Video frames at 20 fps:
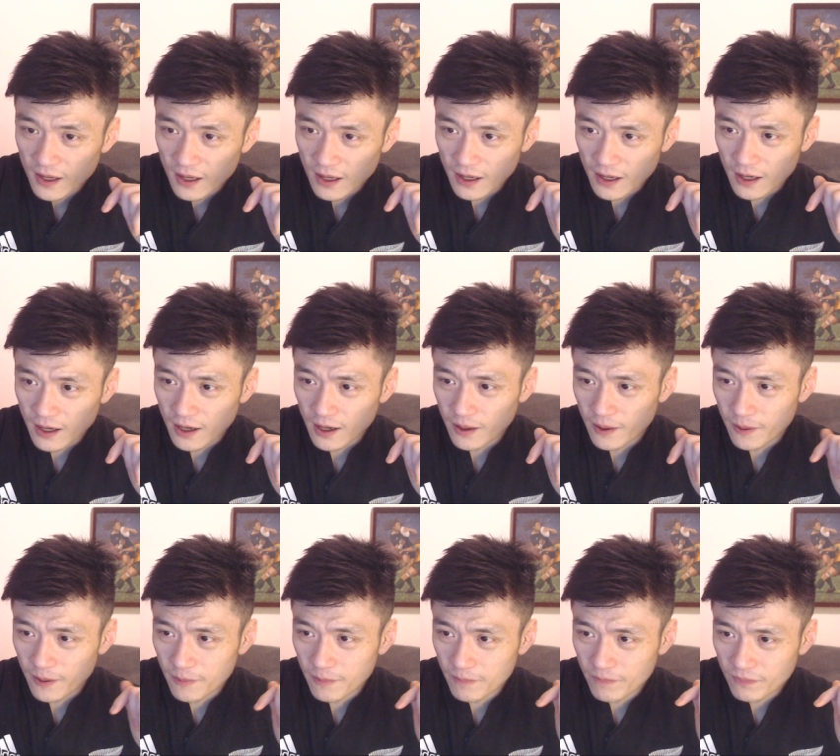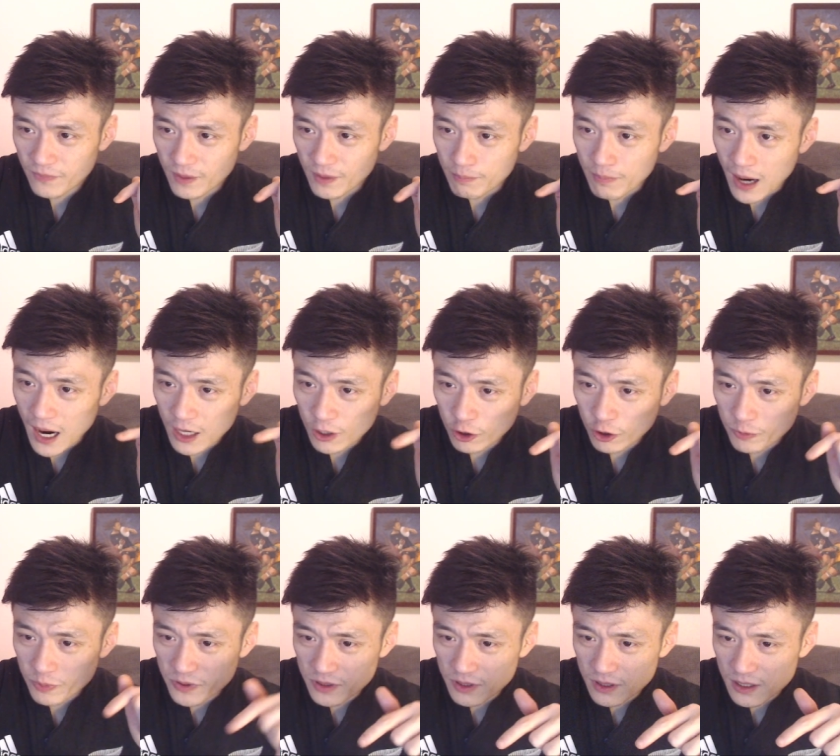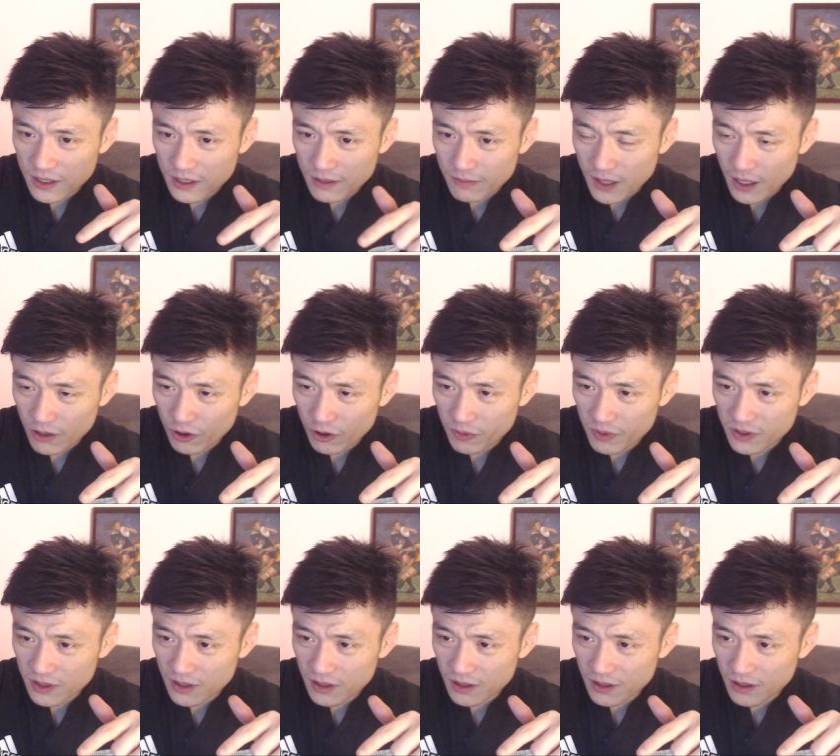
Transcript: Mark Robinson, is it Mark Robinson?